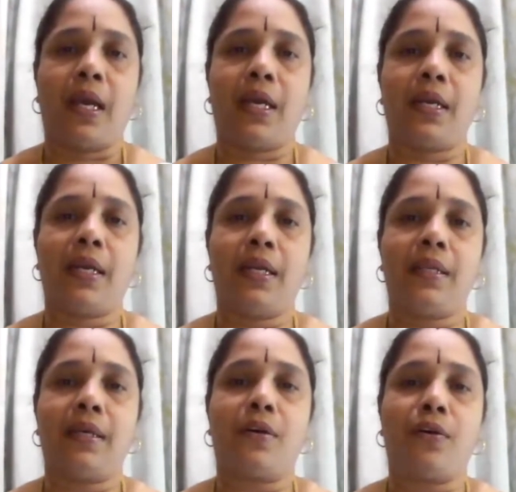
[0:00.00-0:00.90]
And
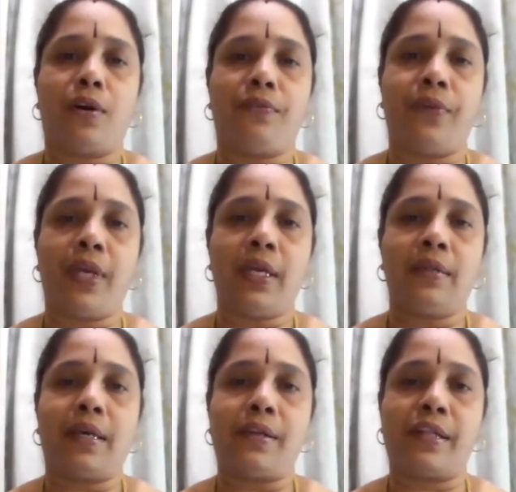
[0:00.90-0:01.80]
in the coffee,
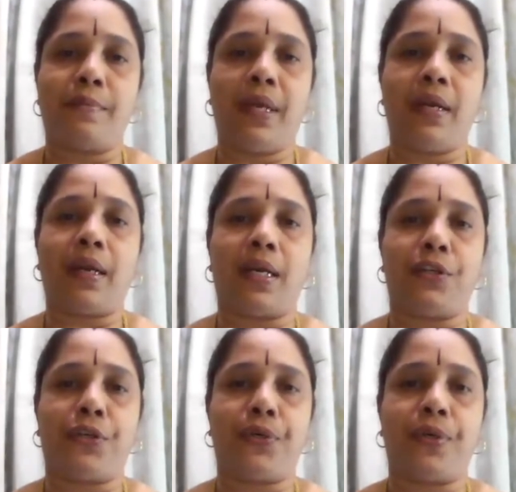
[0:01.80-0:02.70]
there is milk
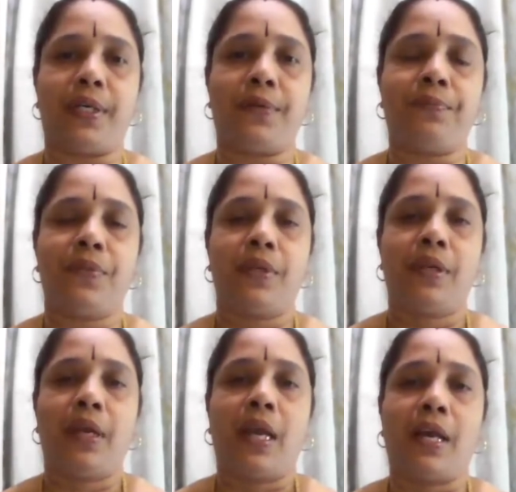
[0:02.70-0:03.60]
and sugar.
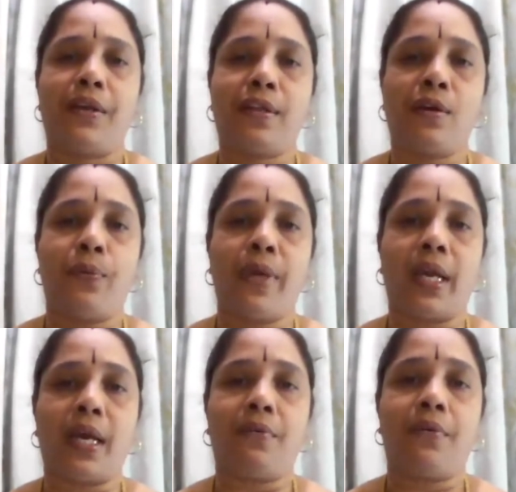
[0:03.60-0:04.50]
And so we
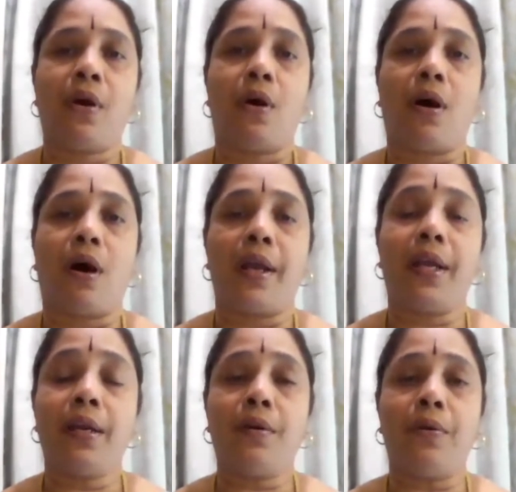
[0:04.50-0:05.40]
have
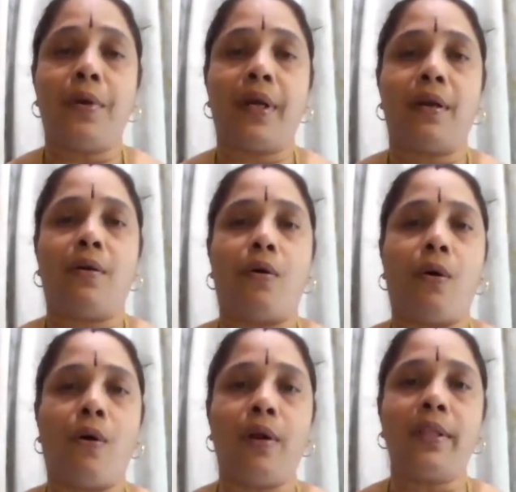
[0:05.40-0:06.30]
included
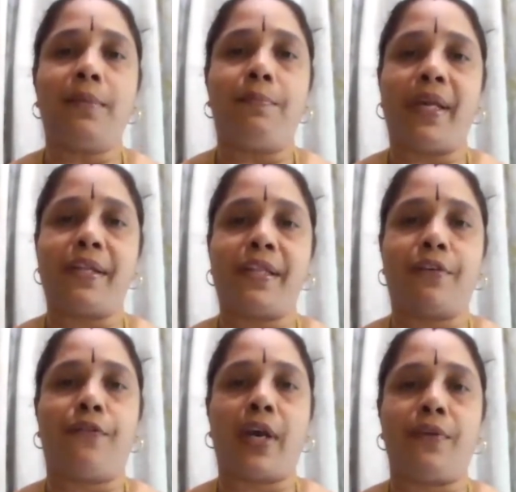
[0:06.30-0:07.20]
all the
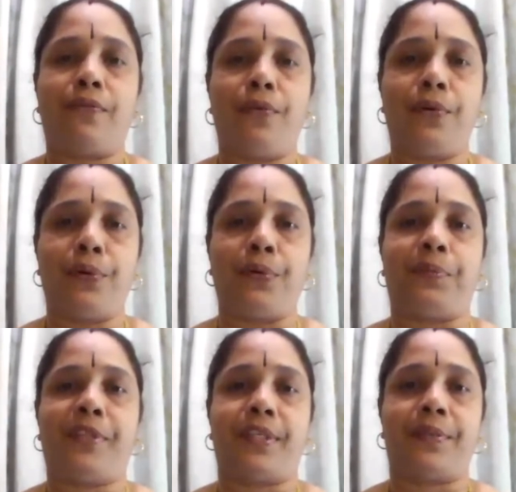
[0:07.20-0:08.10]
basic 5 food
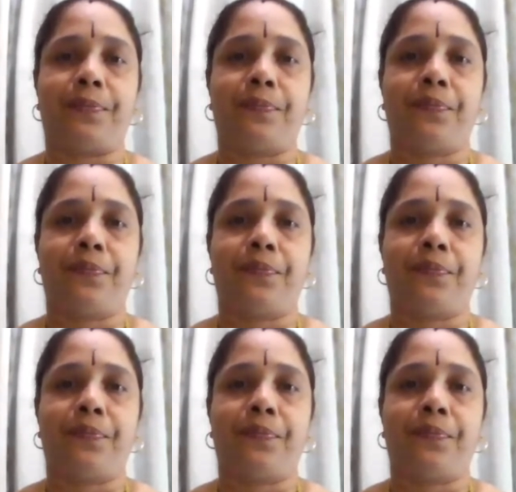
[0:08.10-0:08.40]
groups.